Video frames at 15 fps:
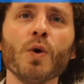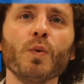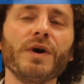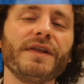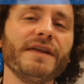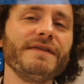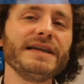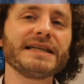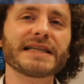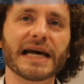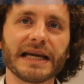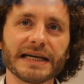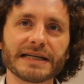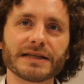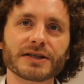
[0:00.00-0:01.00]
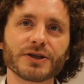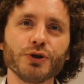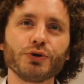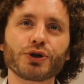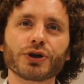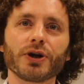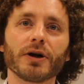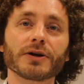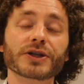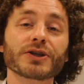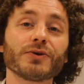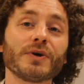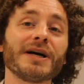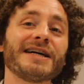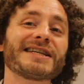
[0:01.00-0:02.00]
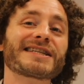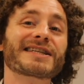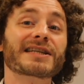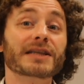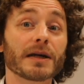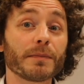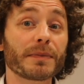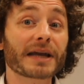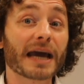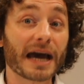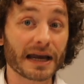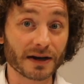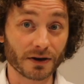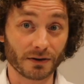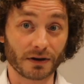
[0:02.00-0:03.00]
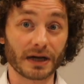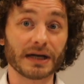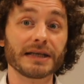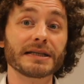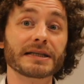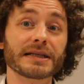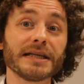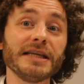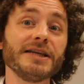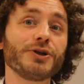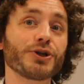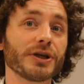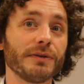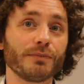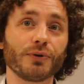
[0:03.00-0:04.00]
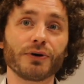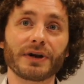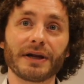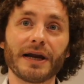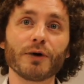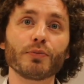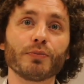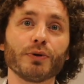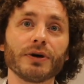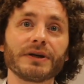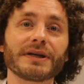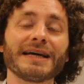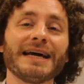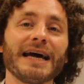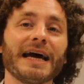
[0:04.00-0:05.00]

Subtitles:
Within these headings, you should also subcategorize each input and output